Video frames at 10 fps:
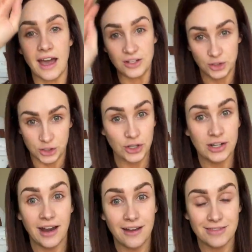I
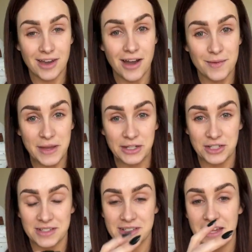should have the
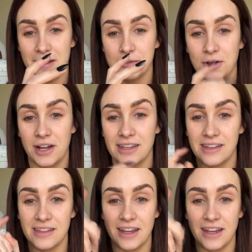automation set up correctly